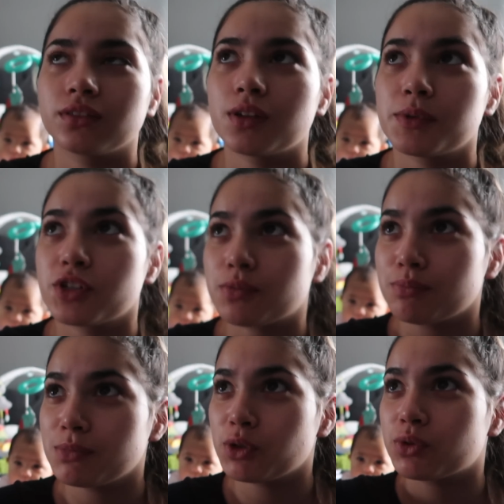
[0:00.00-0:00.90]
Let me just
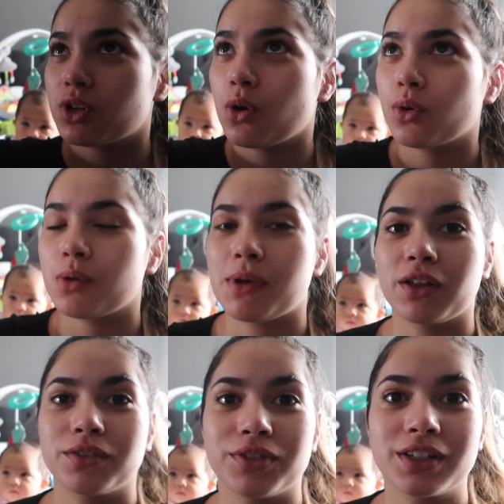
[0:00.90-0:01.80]
mute
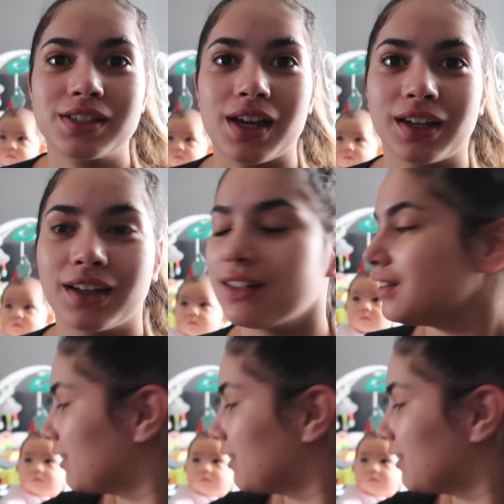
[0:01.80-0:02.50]
Cocomelon for a second